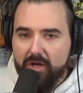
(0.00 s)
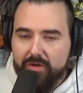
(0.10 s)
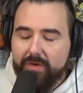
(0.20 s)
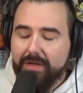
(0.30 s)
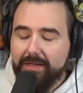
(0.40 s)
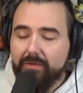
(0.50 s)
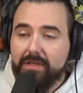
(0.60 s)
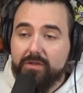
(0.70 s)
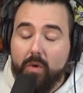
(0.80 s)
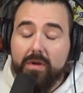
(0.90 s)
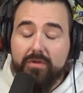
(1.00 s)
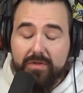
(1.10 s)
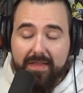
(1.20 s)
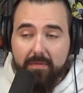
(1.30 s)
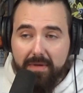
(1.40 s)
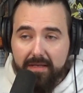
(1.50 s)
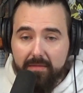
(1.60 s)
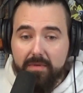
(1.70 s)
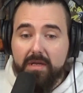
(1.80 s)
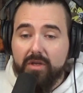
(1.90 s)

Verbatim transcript: You clearly don't understand the medium.